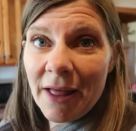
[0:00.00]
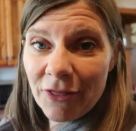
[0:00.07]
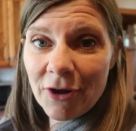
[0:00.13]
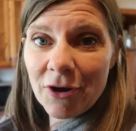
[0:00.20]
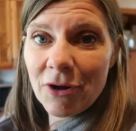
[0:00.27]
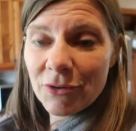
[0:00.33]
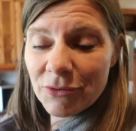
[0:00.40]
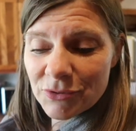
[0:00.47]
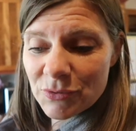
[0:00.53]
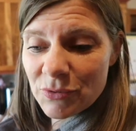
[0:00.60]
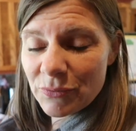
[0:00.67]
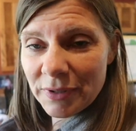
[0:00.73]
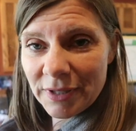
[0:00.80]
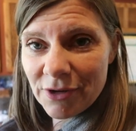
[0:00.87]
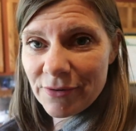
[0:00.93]
I thought all those
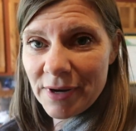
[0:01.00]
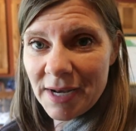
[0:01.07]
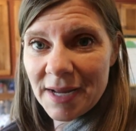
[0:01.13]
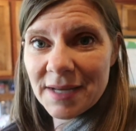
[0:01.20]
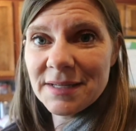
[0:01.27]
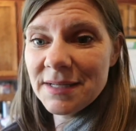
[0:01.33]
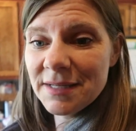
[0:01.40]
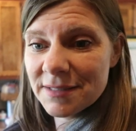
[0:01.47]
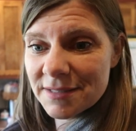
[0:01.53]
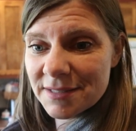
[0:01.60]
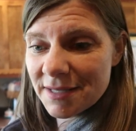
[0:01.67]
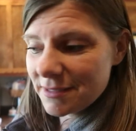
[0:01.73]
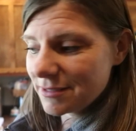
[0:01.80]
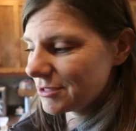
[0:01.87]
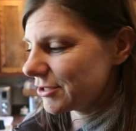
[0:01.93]
were really great
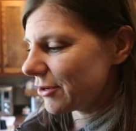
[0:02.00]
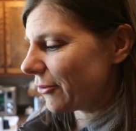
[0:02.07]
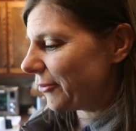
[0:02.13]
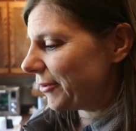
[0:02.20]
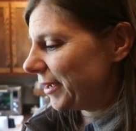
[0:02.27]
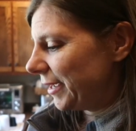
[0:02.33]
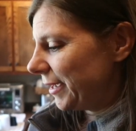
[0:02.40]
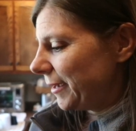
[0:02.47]
ideas, and so